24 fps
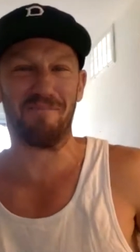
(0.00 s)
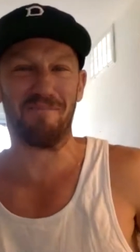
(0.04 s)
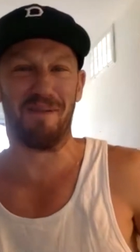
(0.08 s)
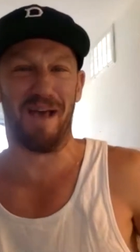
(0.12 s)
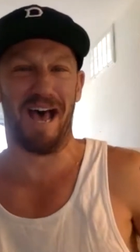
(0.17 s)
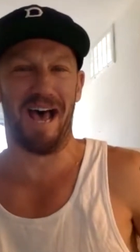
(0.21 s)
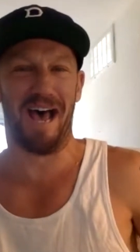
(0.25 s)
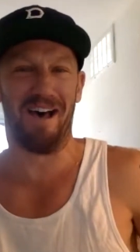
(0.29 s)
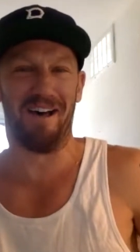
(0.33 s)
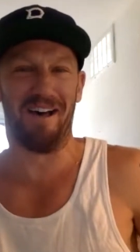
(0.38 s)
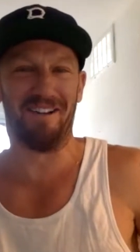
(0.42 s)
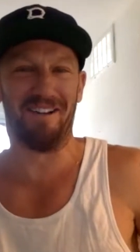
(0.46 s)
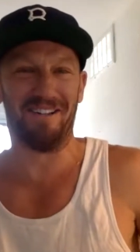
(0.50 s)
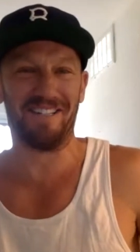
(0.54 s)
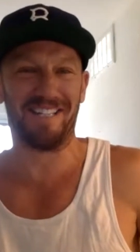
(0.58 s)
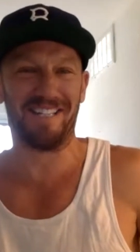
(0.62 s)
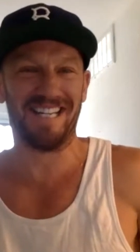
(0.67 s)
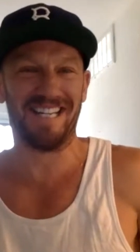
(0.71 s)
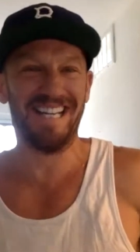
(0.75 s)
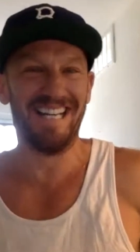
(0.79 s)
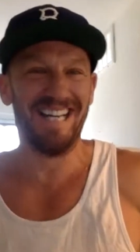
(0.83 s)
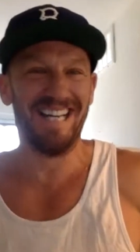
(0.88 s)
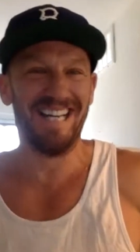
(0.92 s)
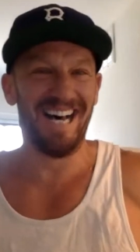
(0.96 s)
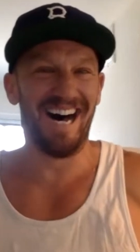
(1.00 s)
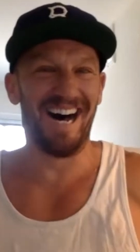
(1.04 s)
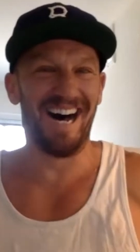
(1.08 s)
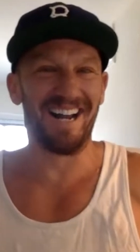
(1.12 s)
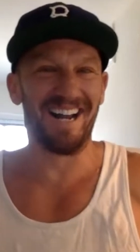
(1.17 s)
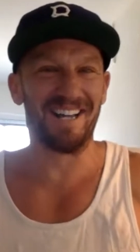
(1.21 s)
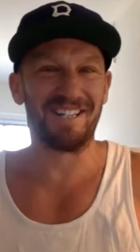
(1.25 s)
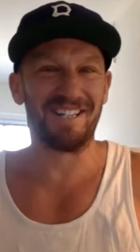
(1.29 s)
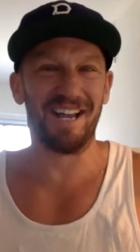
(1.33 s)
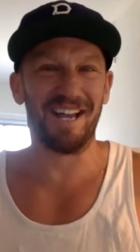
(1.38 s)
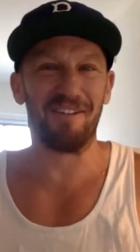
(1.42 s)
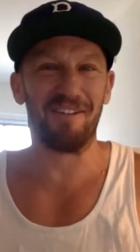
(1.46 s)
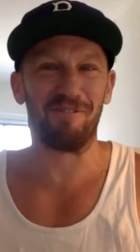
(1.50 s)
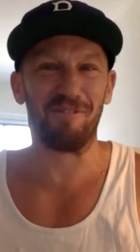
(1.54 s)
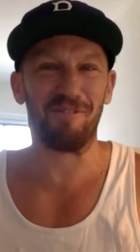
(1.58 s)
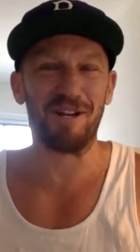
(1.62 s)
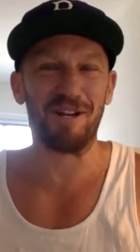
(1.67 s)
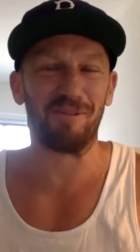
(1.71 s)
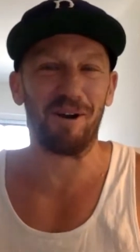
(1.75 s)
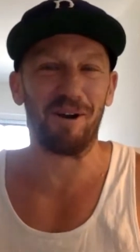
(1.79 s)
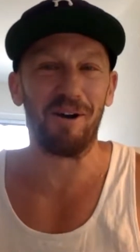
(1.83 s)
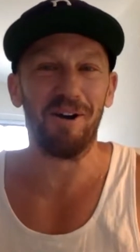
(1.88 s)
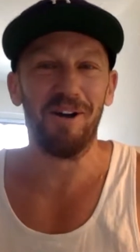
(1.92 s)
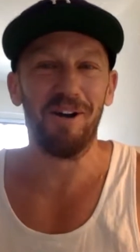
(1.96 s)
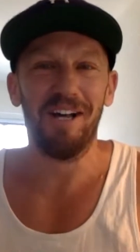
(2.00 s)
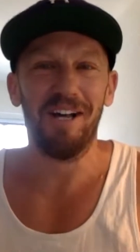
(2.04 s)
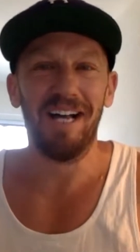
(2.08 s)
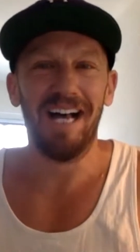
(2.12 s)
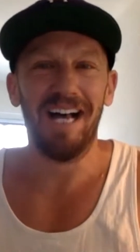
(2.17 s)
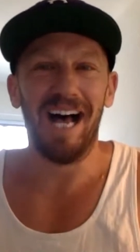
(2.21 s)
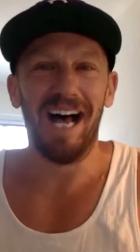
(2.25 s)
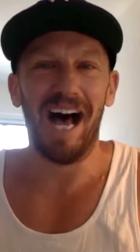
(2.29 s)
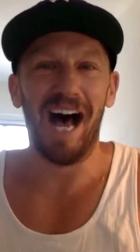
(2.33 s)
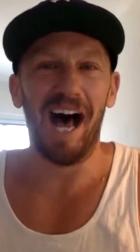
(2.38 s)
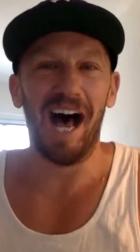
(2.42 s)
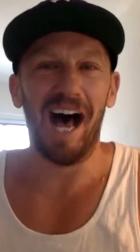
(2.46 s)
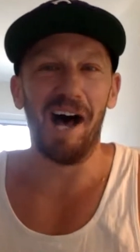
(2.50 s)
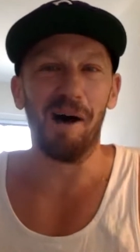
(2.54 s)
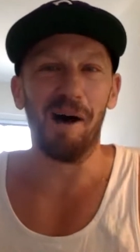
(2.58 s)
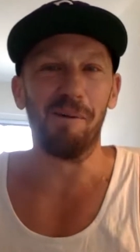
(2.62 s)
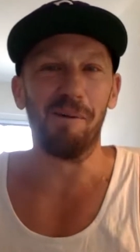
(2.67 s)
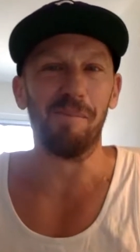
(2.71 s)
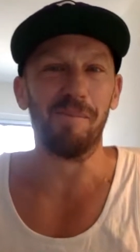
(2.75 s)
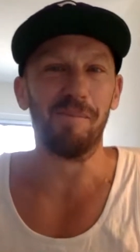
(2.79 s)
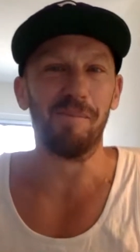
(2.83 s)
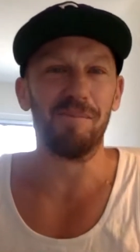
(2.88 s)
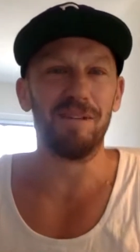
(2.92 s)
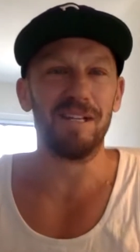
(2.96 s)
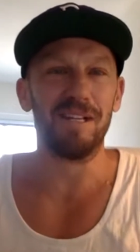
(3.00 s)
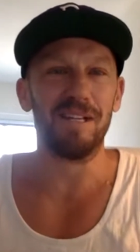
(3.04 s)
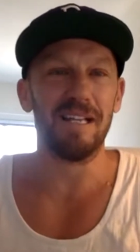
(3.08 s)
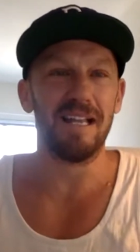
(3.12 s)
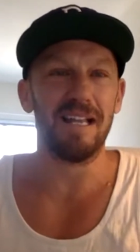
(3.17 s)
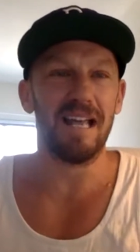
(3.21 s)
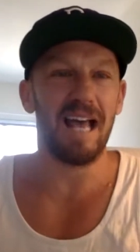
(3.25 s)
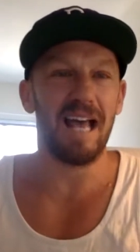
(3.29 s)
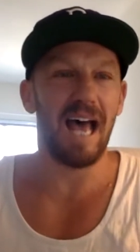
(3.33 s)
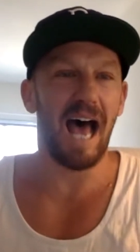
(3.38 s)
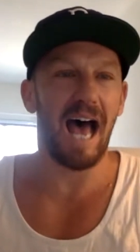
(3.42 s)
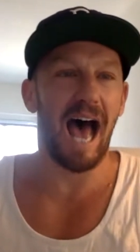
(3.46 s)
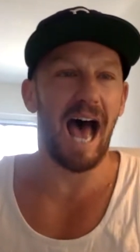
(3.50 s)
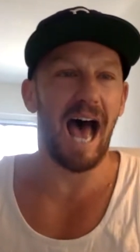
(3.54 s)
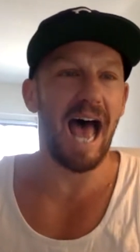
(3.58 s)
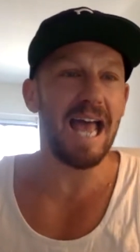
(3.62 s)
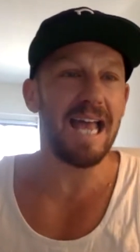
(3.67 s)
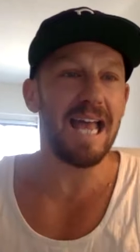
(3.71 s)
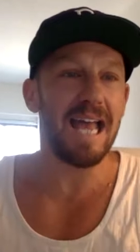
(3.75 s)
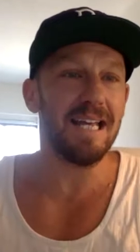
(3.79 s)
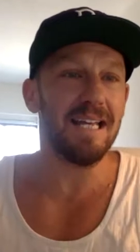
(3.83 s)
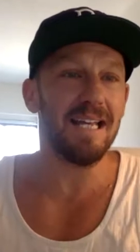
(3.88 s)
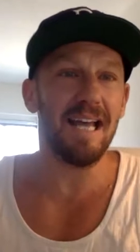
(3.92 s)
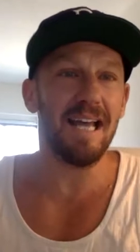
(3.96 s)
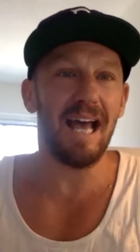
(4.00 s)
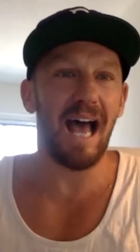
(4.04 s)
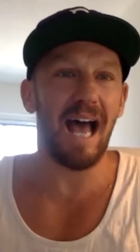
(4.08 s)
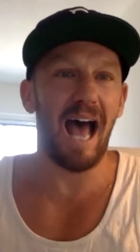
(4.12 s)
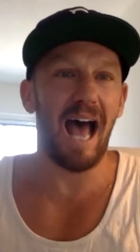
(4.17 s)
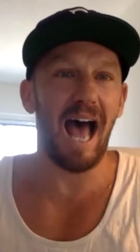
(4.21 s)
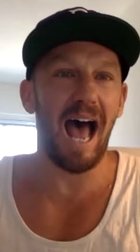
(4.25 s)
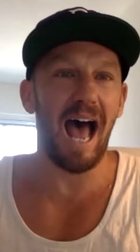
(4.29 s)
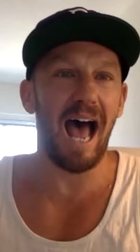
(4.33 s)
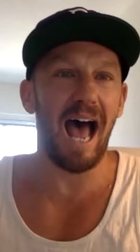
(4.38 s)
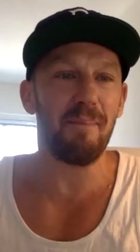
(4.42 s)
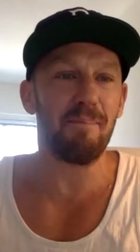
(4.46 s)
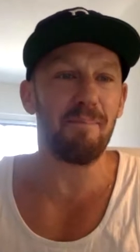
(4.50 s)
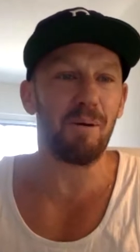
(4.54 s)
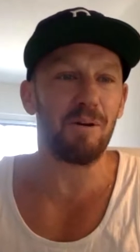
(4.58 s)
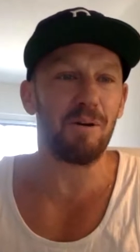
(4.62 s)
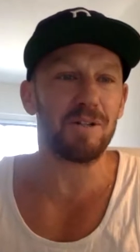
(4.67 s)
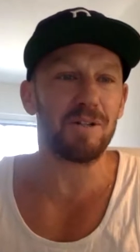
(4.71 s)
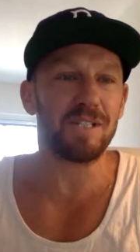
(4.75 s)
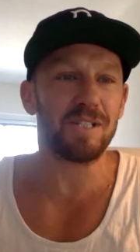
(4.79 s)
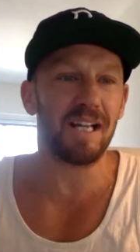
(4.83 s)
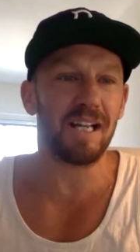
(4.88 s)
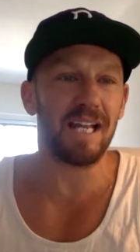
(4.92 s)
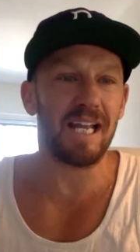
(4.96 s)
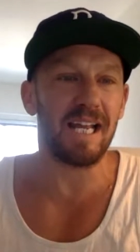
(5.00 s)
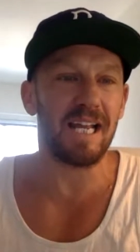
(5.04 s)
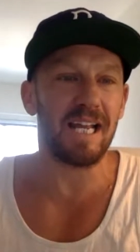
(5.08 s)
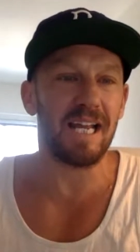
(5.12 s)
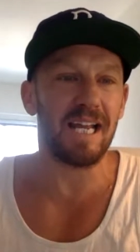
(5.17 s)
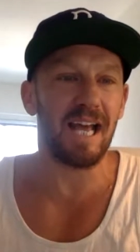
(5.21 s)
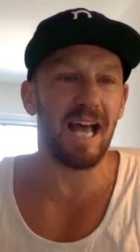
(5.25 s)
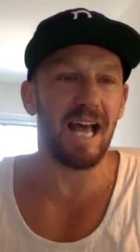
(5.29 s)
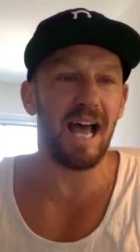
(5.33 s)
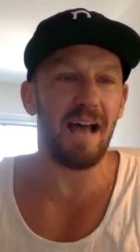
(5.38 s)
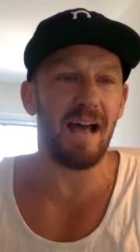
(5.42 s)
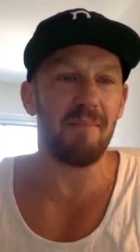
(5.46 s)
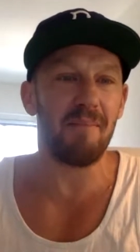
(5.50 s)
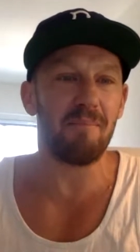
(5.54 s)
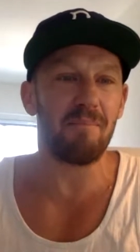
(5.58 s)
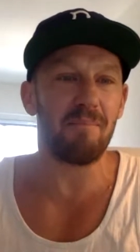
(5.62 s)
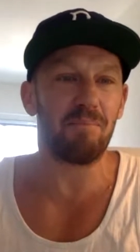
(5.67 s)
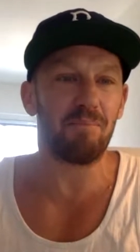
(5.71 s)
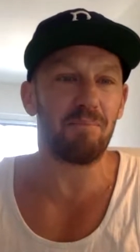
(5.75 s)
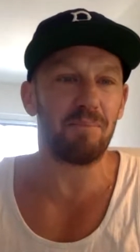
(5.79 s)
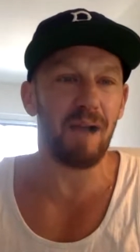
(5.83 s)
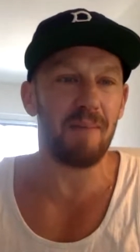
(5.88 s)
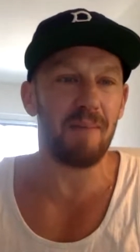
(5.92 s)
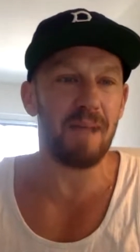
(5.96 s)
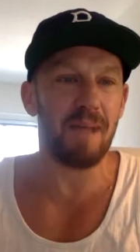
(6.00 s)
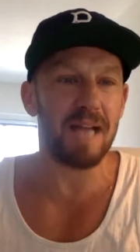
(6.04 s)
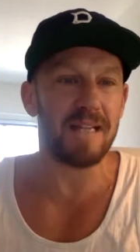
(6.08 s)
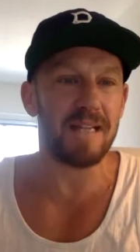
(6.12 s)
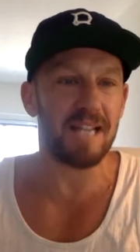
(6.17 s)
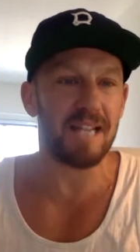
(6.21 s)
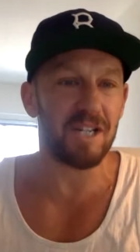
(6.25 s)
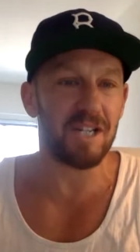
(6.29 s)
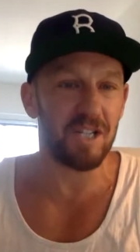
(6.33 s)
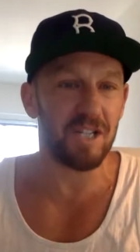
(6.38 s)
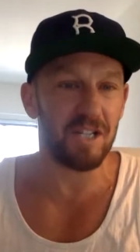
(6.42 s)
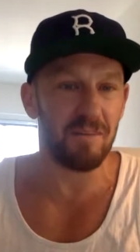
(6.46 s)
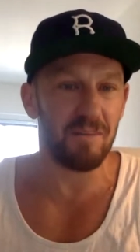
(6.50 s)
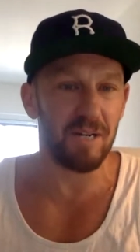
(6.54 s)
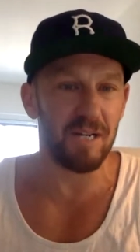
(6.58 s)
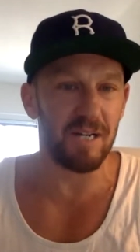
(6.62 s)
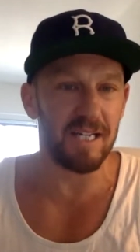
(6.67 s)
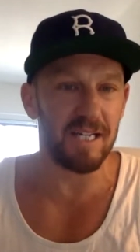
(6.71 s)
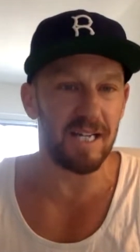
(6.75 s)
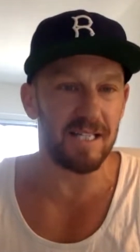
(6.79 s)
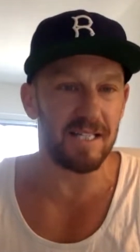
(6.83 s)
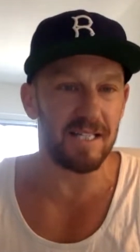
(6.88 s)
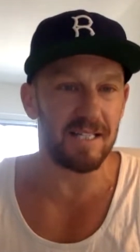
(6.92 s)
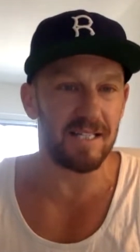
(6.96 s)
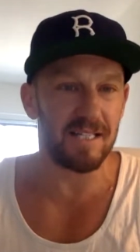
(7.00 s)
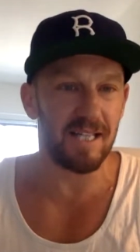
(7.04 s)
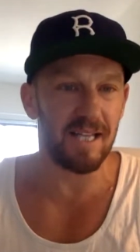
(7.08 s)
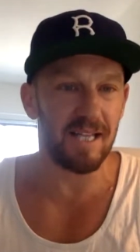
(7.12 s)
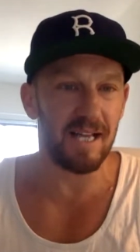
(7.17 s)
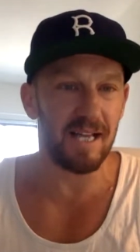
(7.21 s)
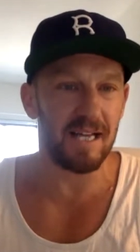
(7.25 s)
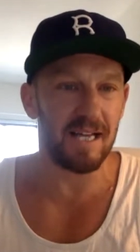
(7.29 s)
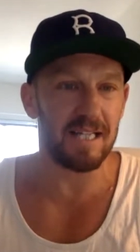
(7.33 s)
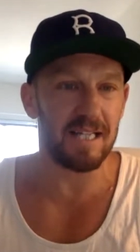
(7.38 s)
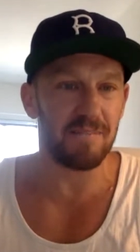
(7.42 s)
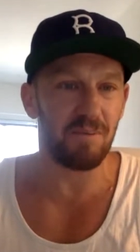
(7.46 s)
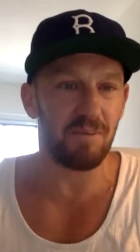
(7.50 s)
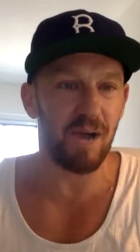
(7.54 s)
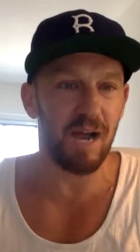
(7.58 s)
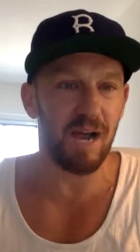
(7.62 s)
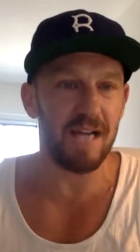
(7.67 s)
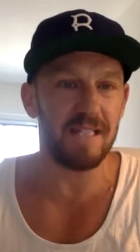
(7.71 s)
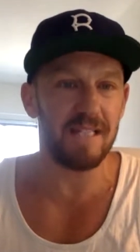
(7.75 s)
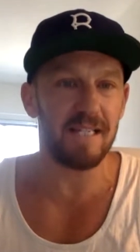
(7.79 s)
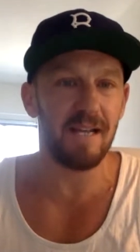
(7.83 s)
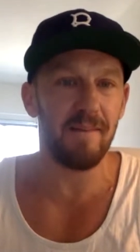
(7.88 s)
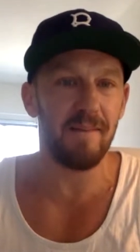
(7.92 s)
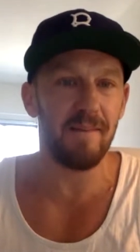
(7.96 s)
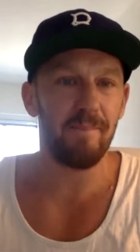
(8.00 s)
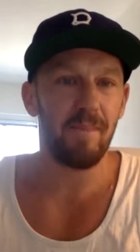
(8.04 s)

rebound on a, done a free throw. Um, I I personally I'm I'm not touching the Boogie Cousins thing at his price.